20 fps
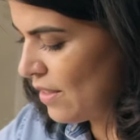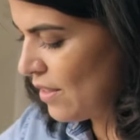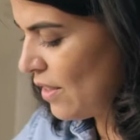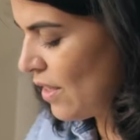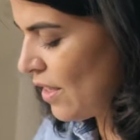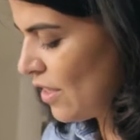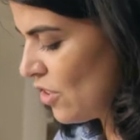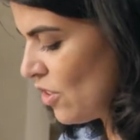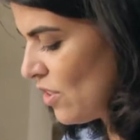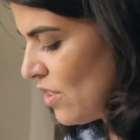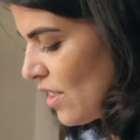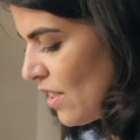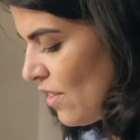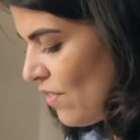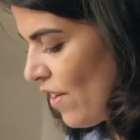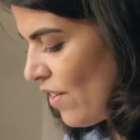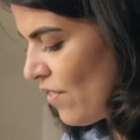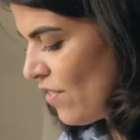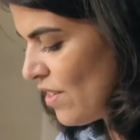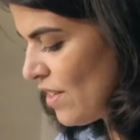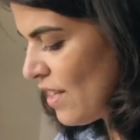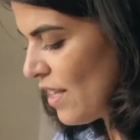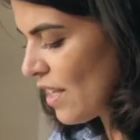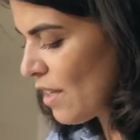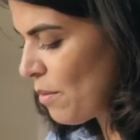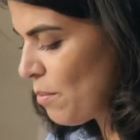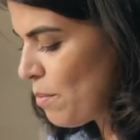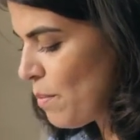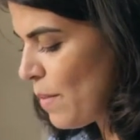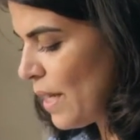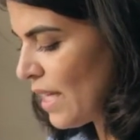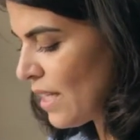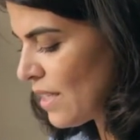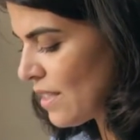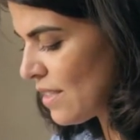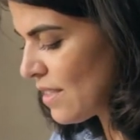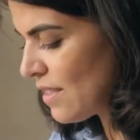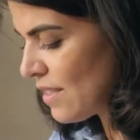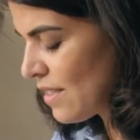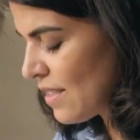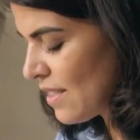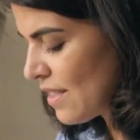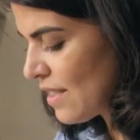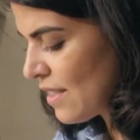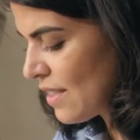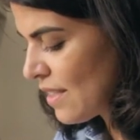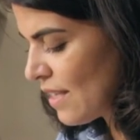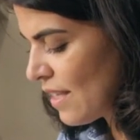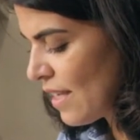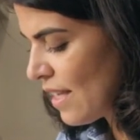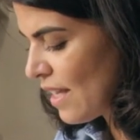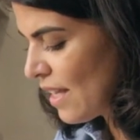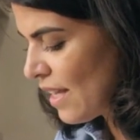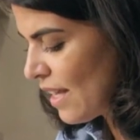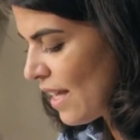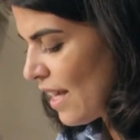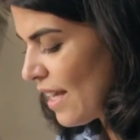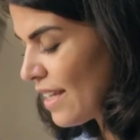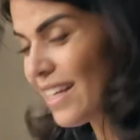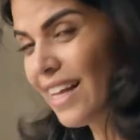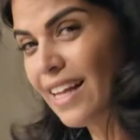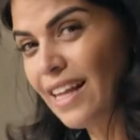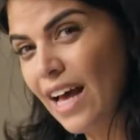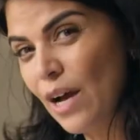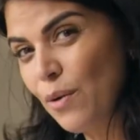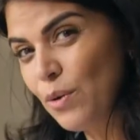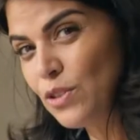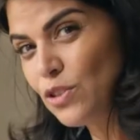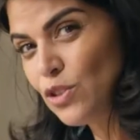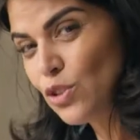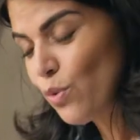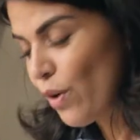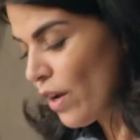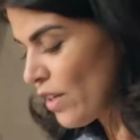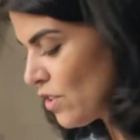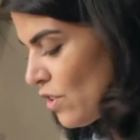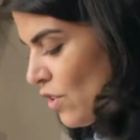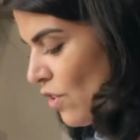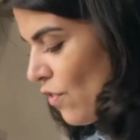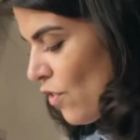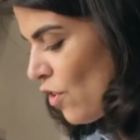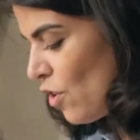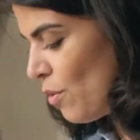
And just give everything a mix and allow it to rest for